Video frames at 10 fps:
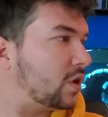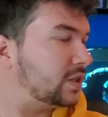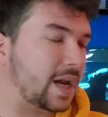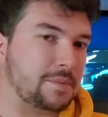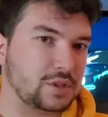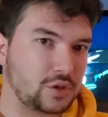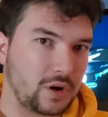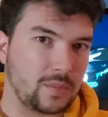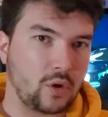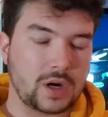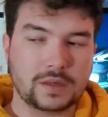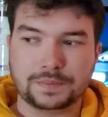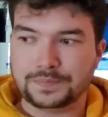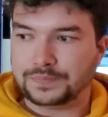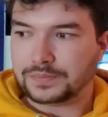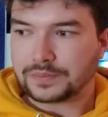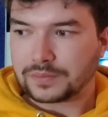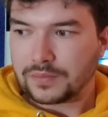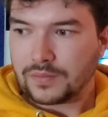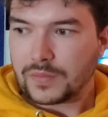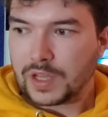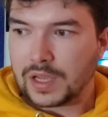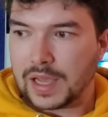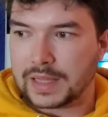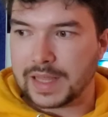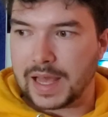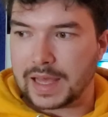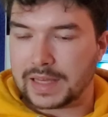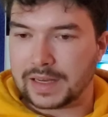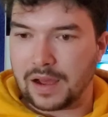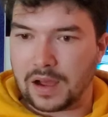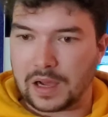So I came up with a storyboard, and then